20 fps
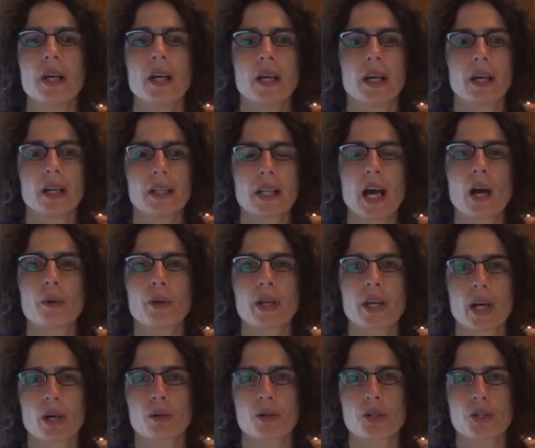allowing
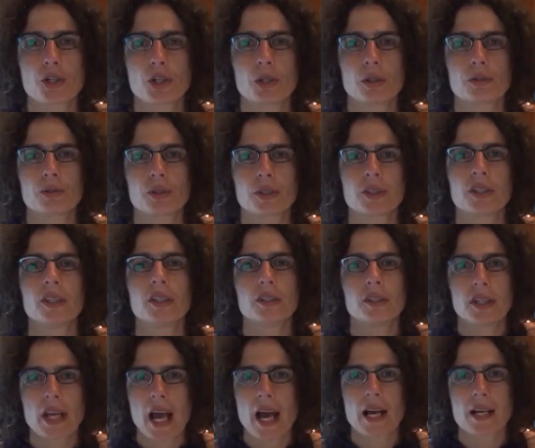our children the
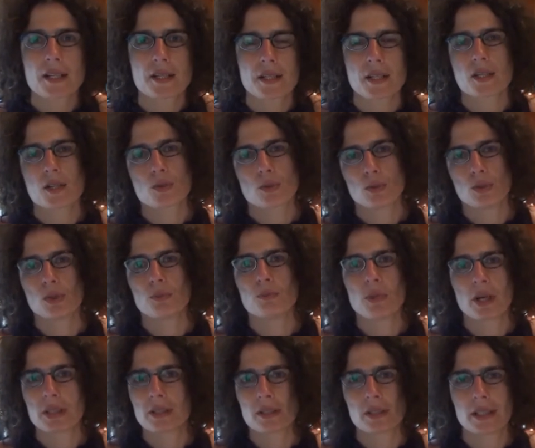access to the
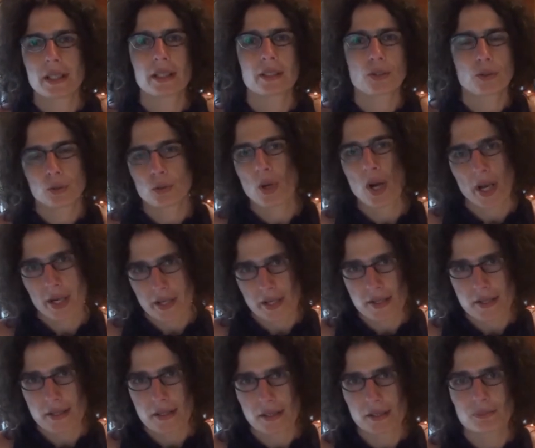motherland, to
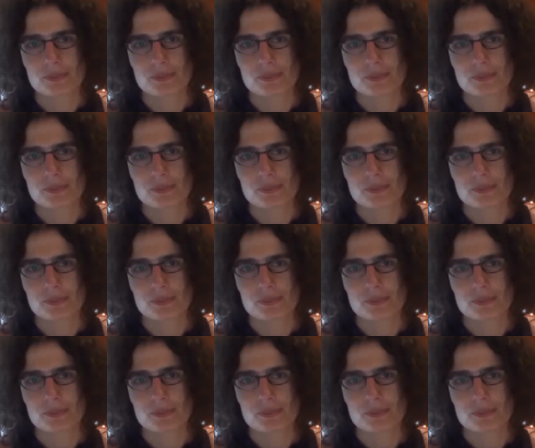Hayastan.